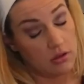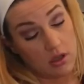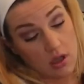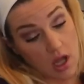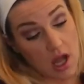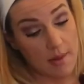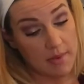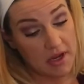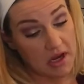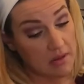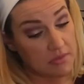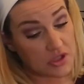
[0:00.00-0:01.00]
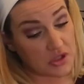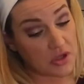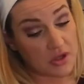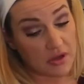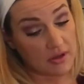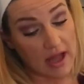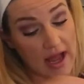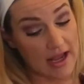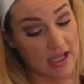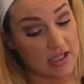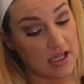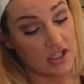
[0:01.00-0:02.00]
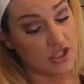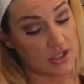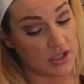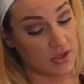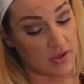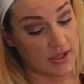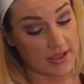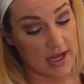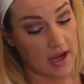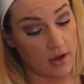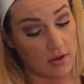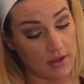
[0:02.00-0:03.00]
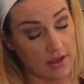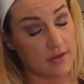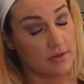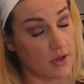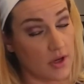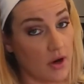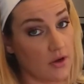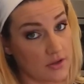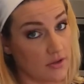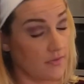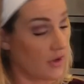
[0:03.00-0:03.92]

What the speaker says: I mean, I'm sure it'll last. It's just, you can tell it could also fall